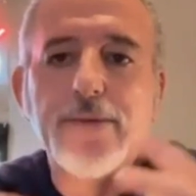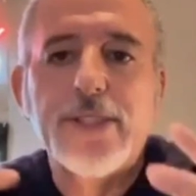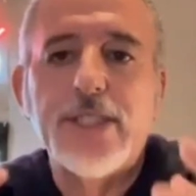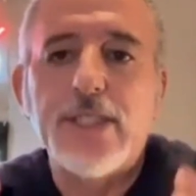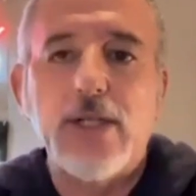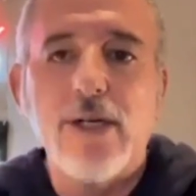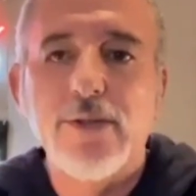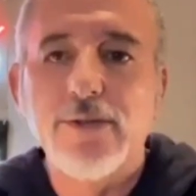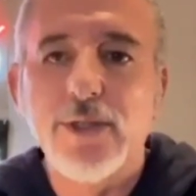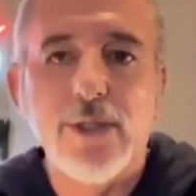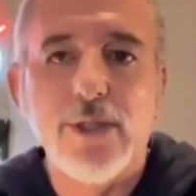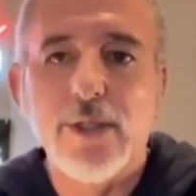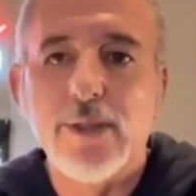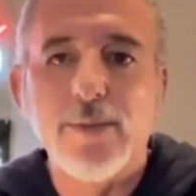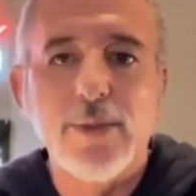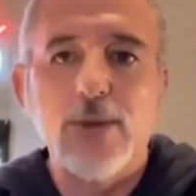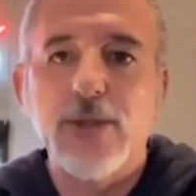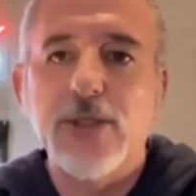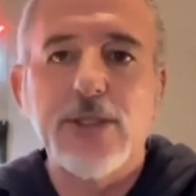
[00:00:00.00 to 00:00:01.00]
don't have any gloves
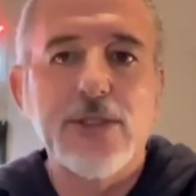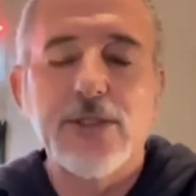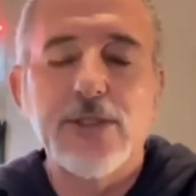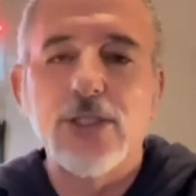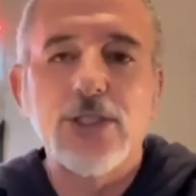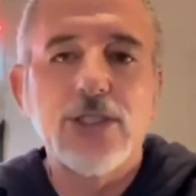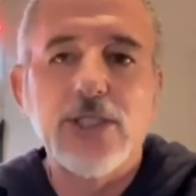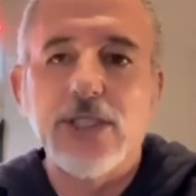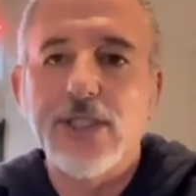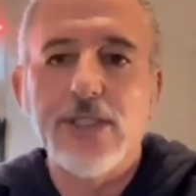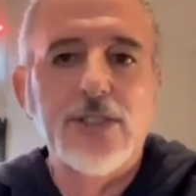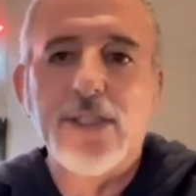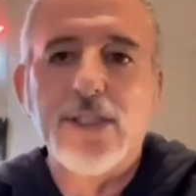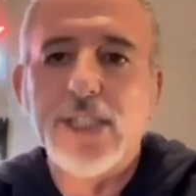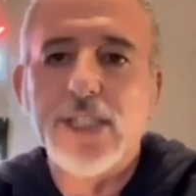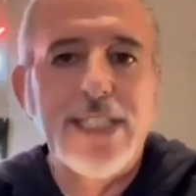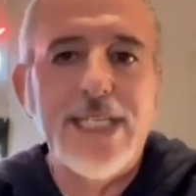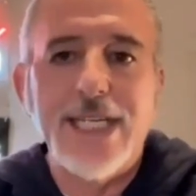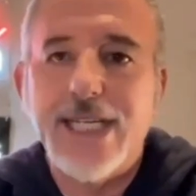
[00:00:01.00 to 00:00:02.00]
on. You you're just
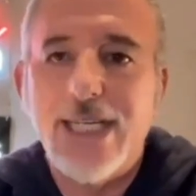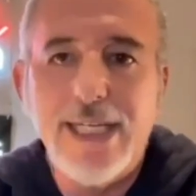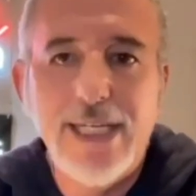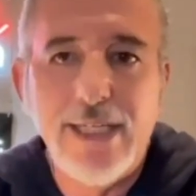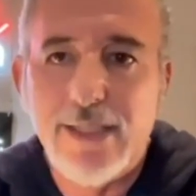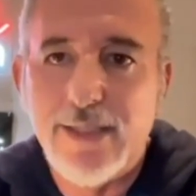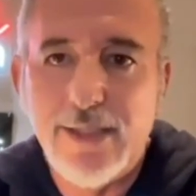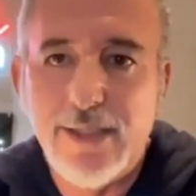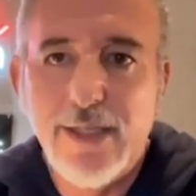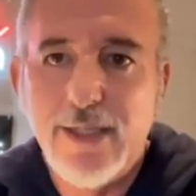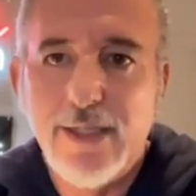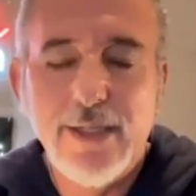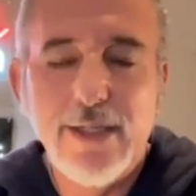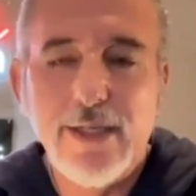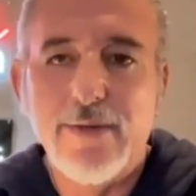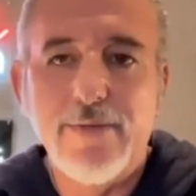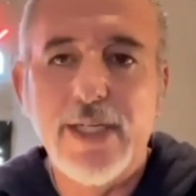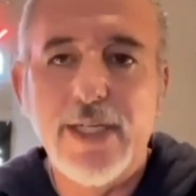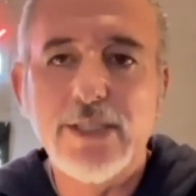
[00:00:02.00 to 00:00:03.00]
you're going to get hit
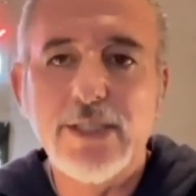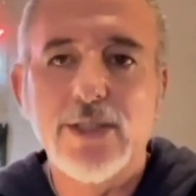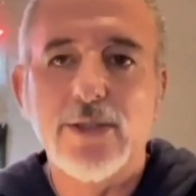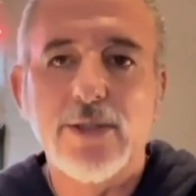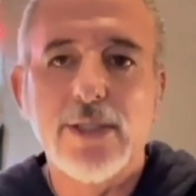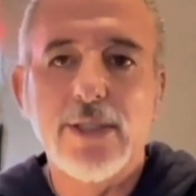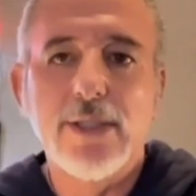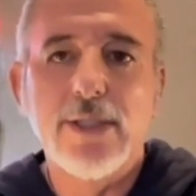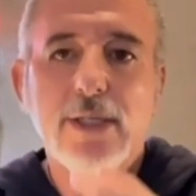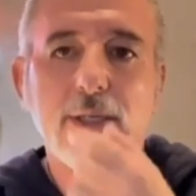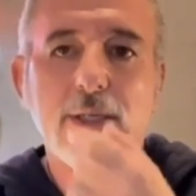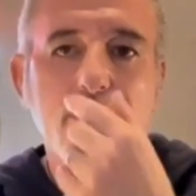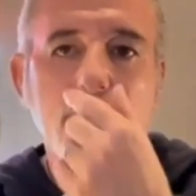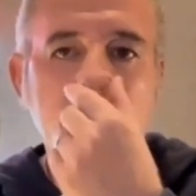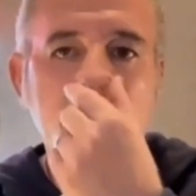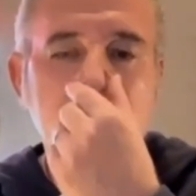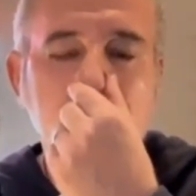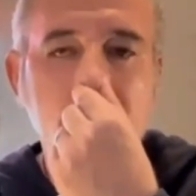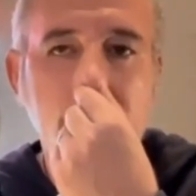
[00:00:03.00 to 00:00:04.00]
eventually
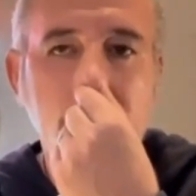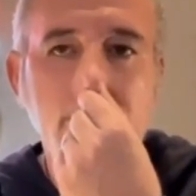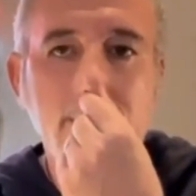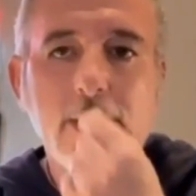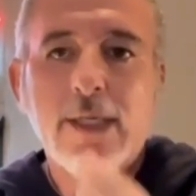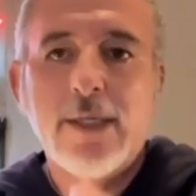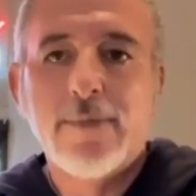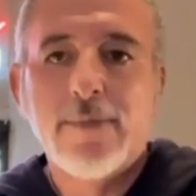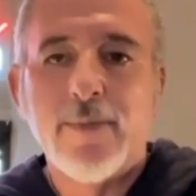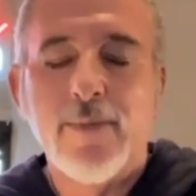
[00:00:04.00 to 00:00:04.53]
by someone.